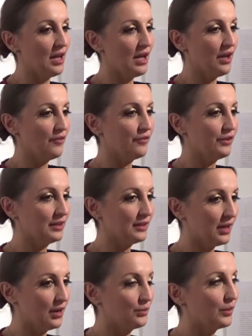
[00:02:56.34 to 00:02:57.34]
every
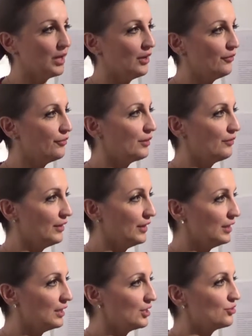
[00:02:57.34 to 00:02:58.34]
town, every
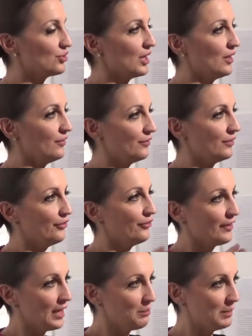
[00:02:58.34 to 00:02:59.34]
village, every
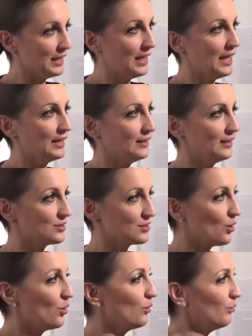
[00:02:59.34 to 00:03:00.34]
family had its
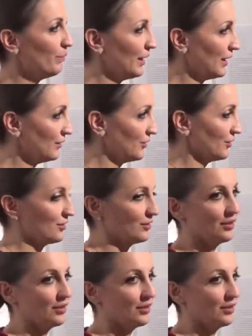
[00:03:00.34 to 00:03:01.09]
own pattern.